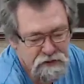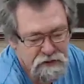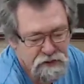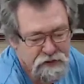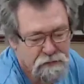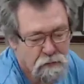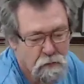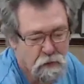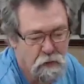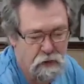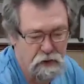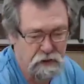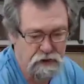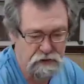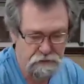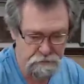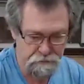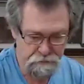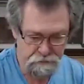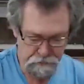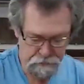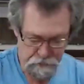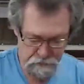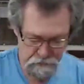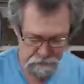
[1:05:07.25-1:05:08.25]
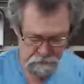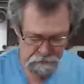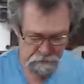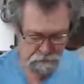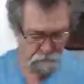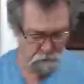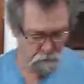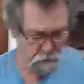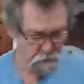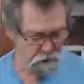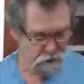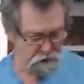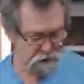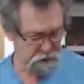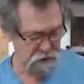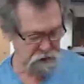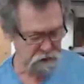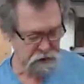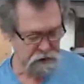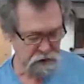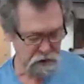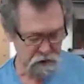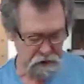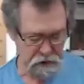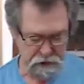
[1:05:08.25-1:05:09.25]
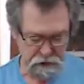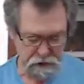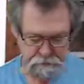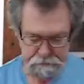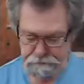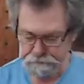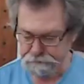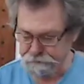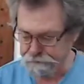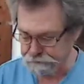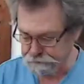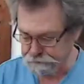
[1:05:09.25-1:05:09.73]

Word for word: see if it works before I shut the show down.